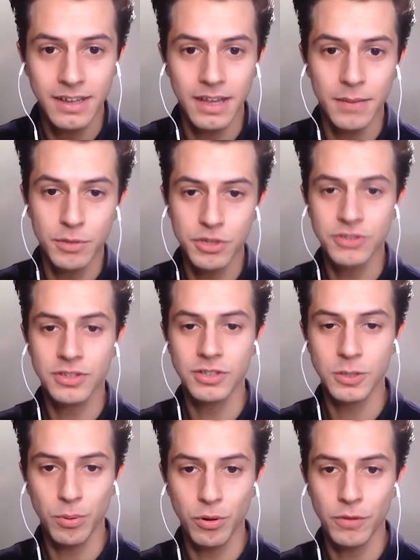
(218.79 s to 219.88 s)
Emergency
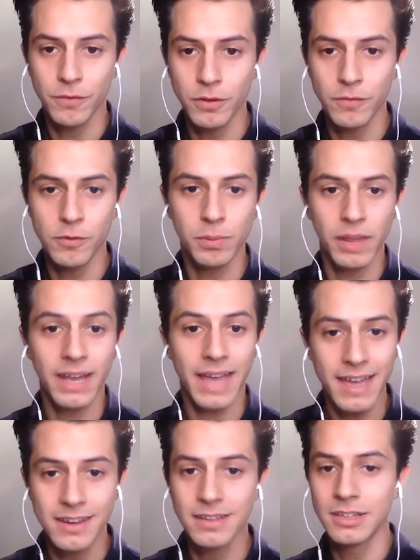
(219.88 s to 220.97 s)
Support Fund for Black
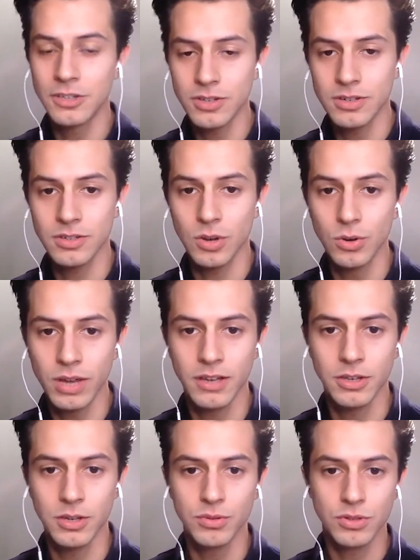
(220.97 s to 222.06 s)
and Indigenous
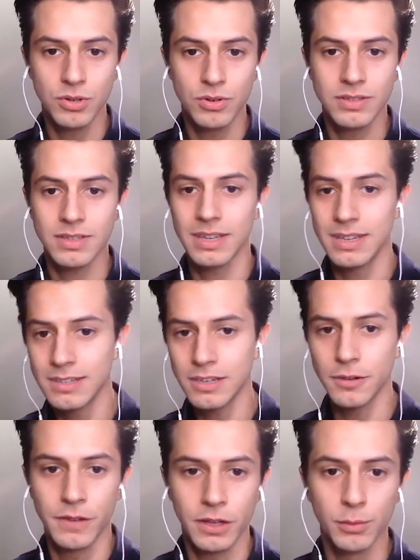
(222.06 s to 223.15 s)
OCAD-U students is
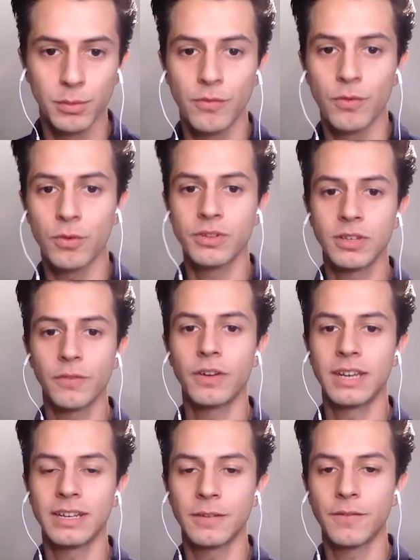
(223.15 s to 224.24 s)
available for
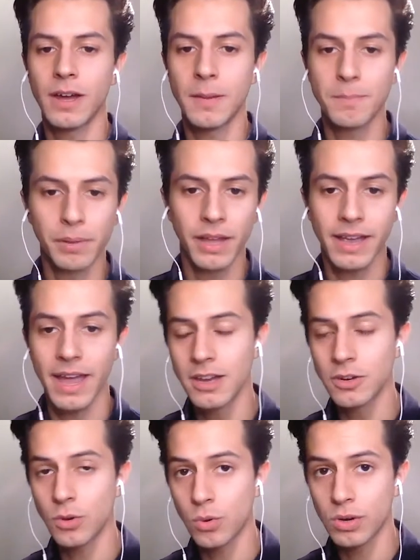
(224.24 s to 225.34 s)
self-identifying Black
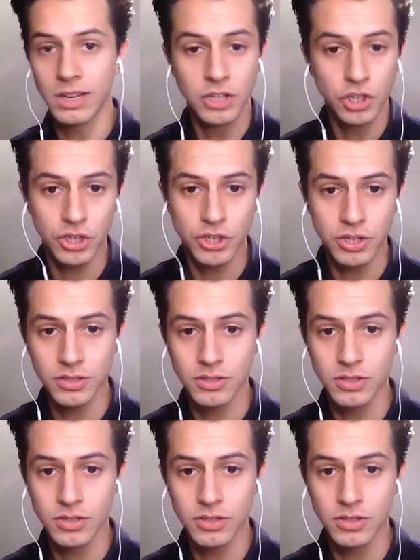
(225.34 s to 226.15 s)
and or Indigenous